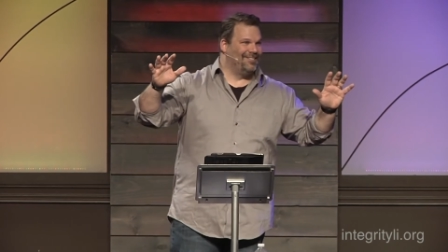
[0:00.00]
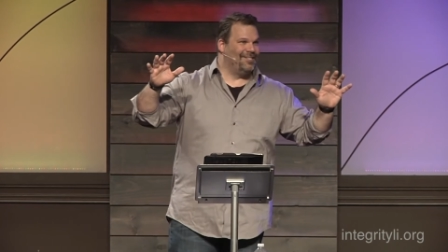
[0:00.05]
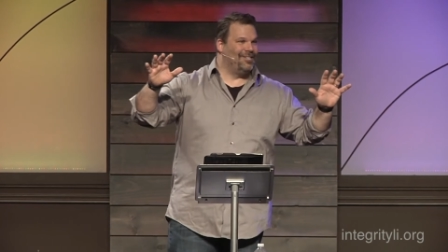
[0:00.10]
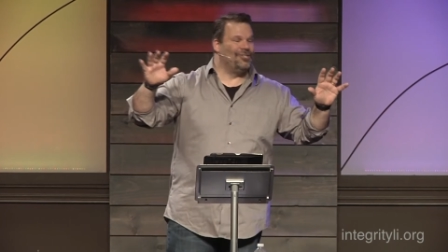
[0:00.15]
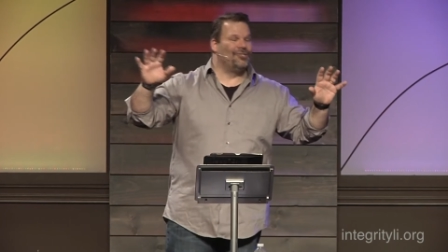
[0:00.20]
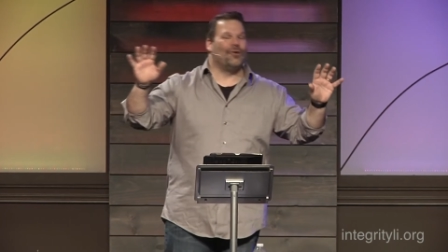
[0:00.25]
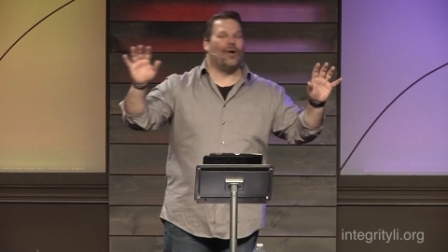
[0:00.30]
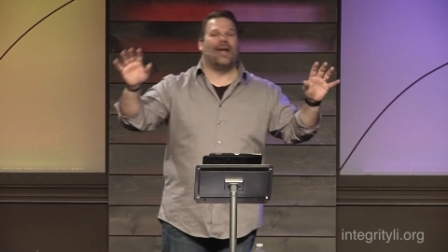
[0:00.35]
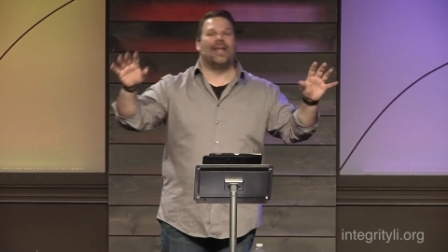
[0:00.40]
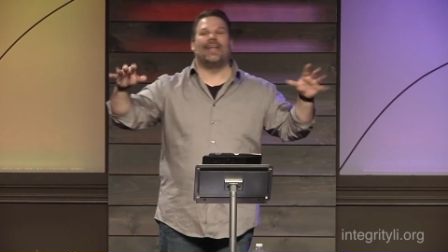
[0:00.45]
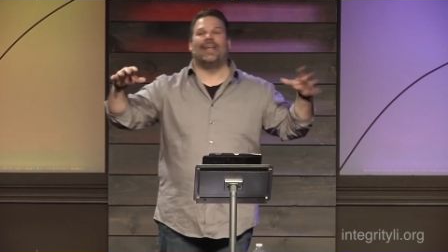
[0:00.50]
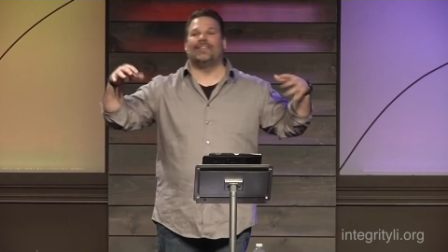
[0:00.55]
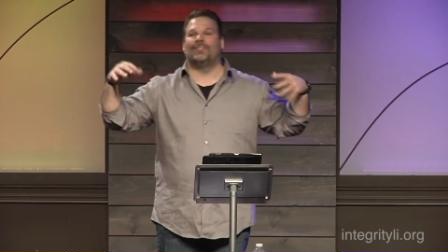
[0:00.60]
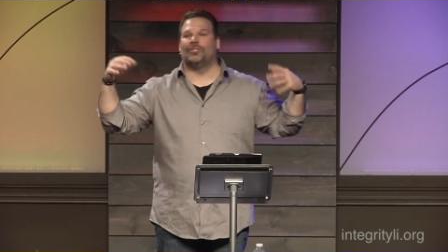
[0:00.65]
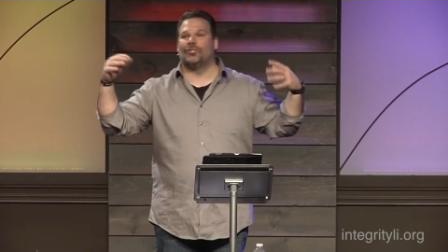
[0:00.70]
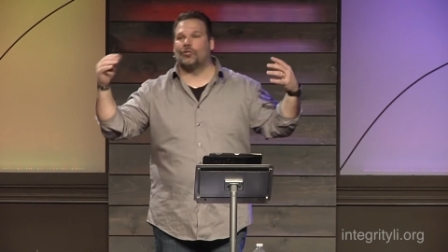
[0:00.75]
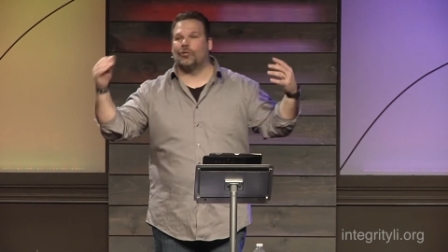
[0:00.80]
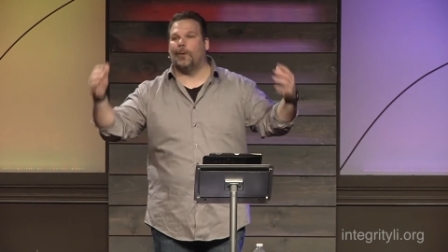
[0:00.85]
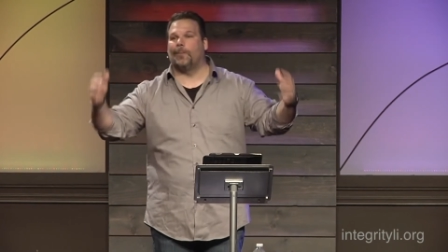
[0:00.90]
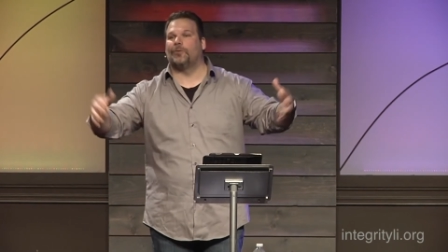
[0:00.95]
to try and get
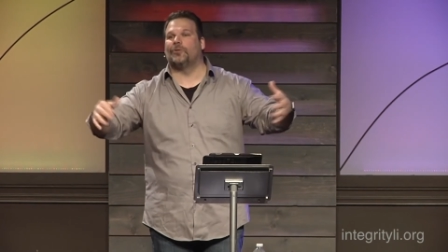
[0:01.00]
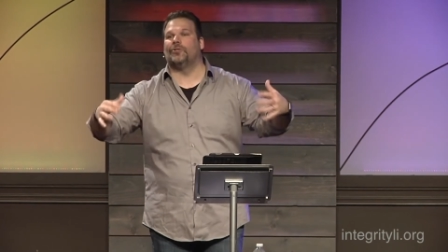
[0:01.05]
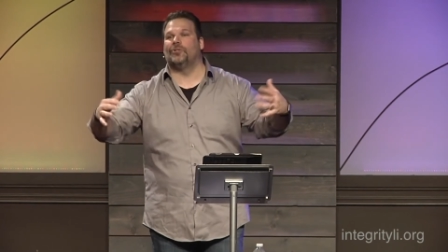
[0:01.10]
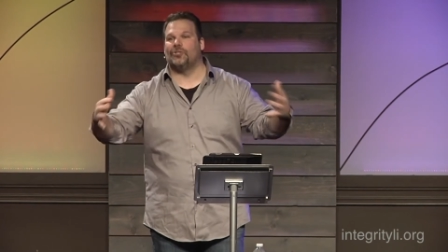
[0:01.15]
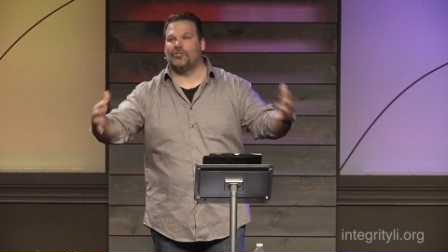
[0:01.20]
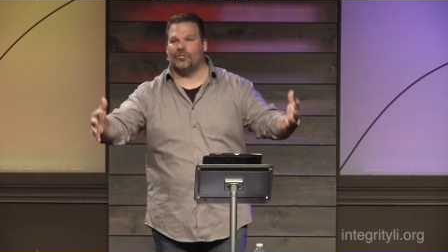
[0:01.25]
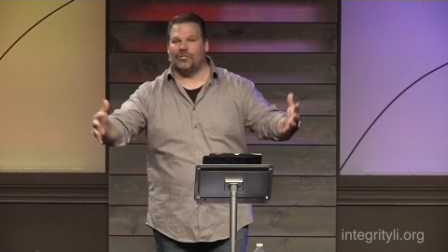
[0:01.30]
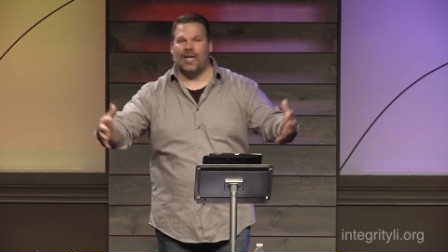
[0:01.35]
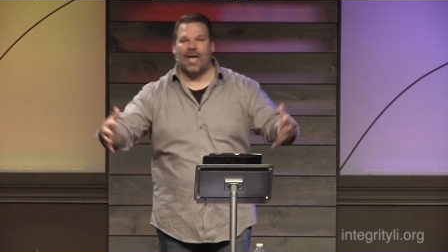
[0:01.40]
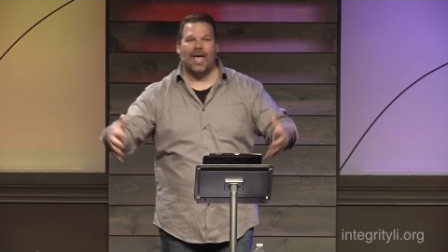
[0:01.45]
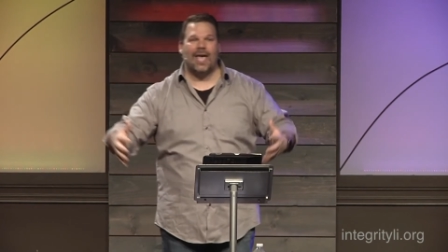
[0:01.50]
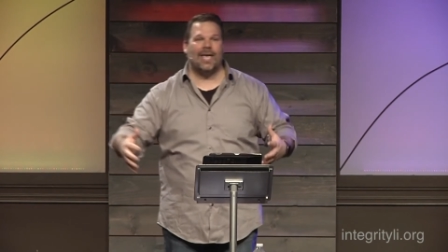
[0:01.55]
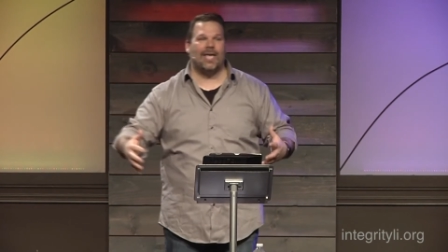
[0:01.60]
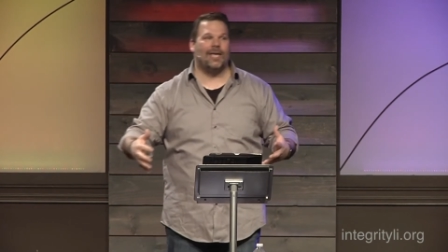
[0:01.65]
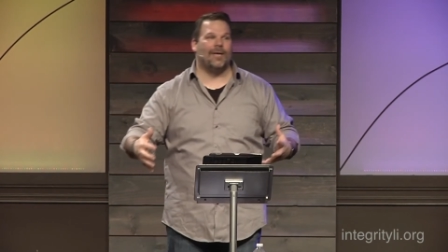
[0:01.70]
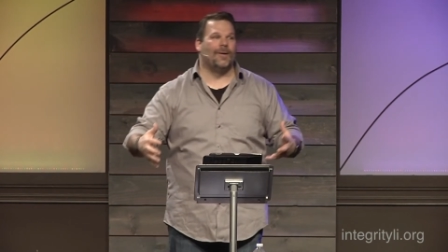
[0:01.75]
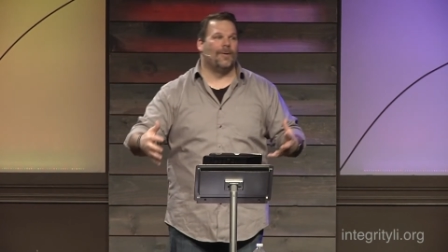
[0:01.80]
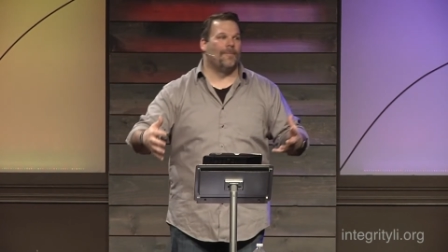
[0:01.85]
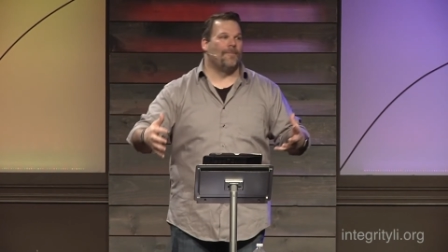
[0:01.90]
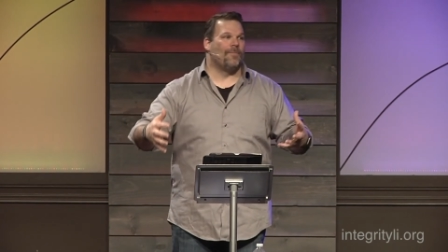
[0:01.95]
the scriptures
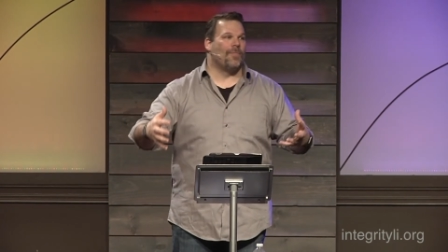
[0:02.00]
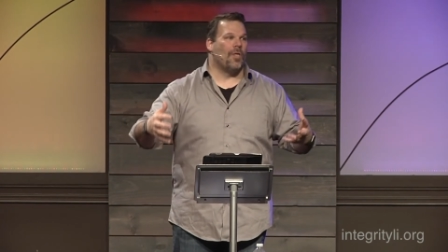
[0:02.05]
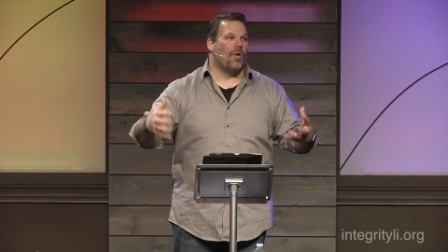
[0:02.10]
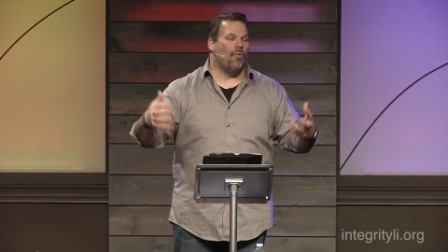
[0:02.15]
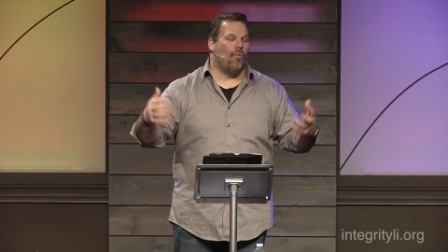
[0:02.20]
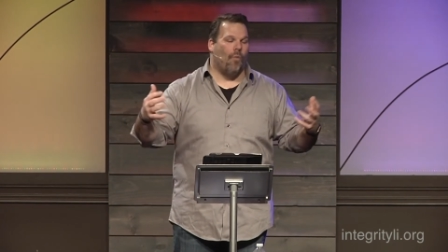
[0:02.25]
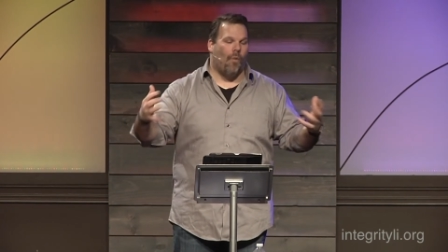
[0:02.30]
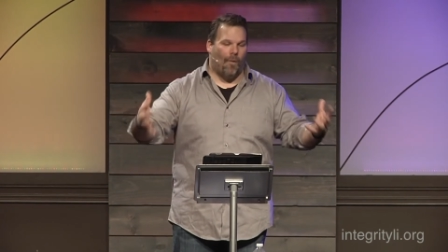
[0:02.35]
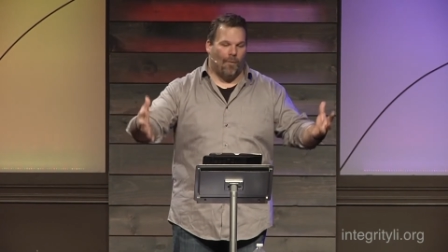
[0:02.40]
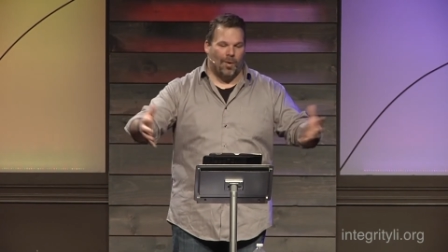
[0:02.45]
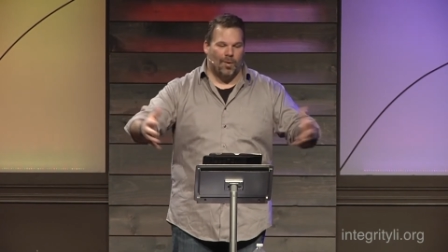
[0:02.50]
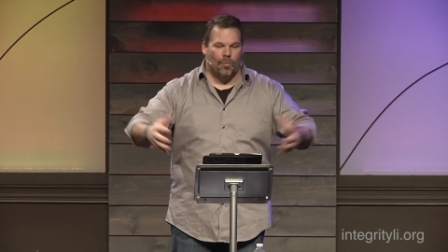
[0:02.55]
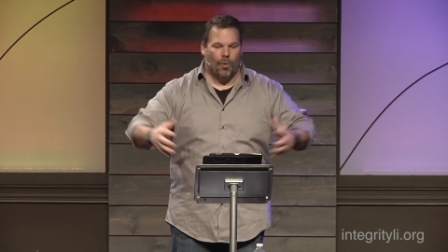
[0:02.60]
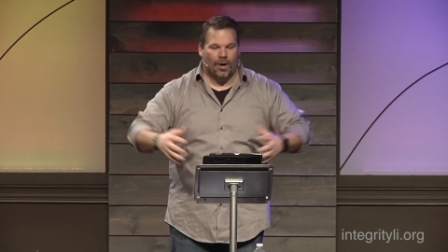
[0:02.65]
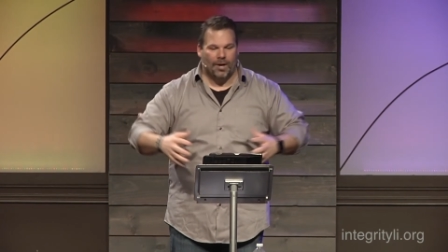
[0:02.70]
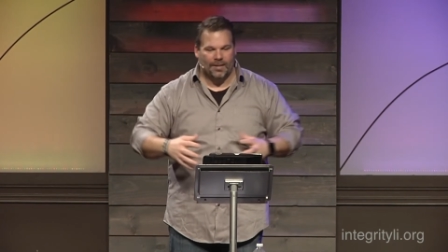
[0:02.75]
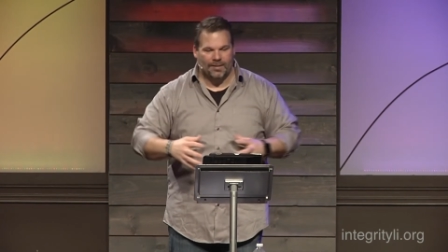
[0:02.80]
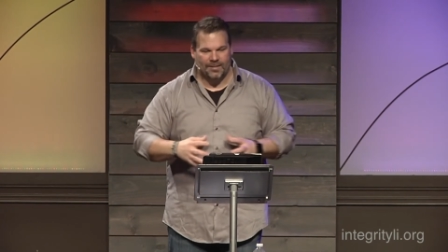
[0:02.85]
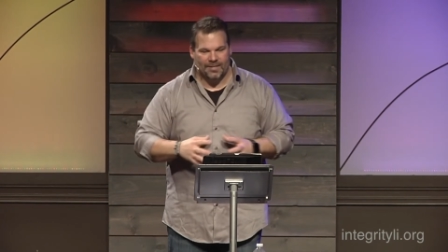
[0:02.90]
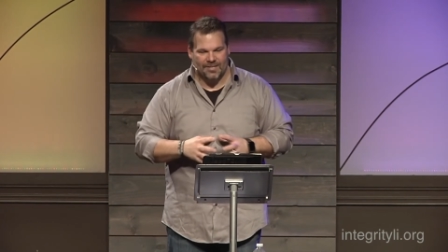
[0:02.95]
say what we
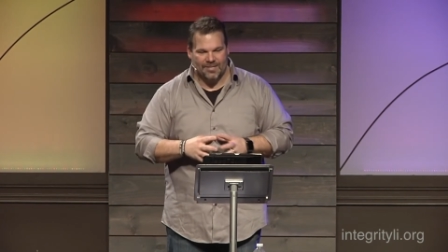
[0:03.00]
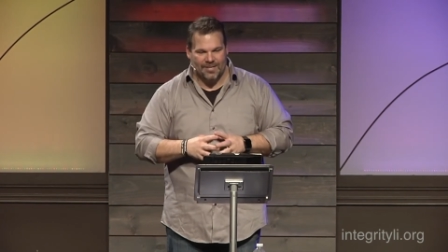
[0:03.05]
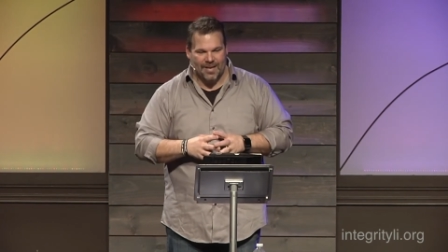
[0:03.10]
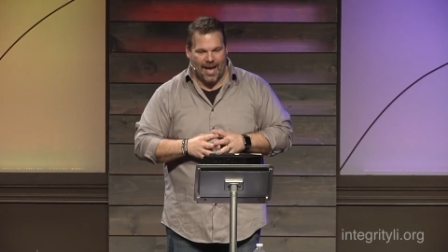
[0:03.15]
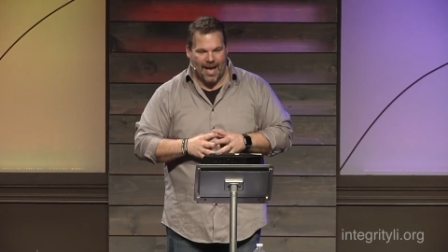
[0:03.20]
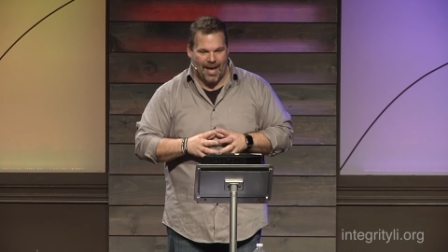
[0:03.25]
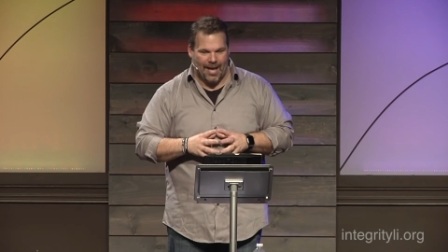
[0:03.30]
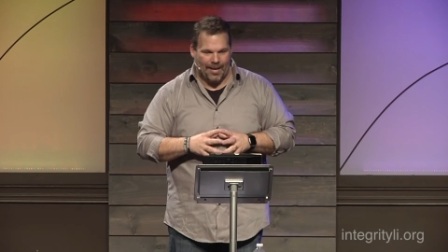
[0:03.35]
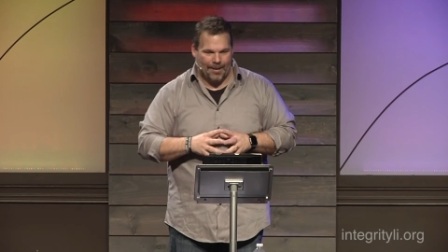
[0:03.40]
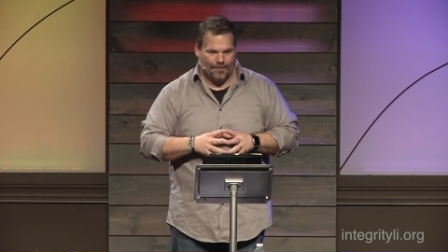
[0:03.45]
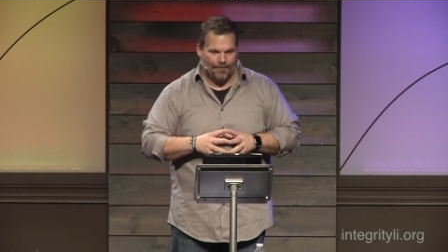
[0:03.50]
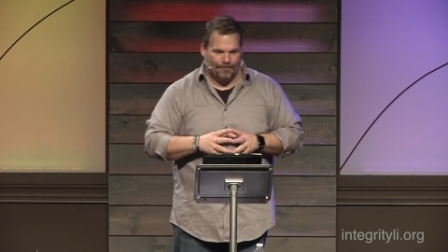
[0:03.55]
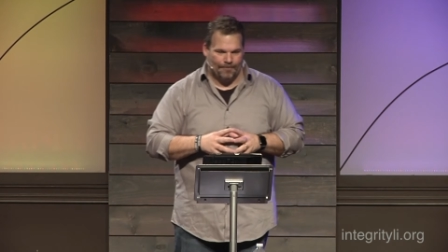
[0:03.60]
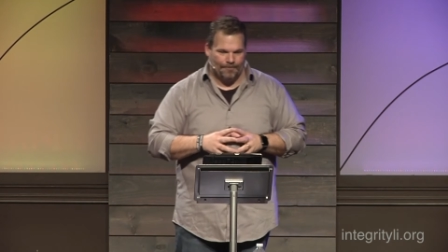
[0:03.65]
want it to say.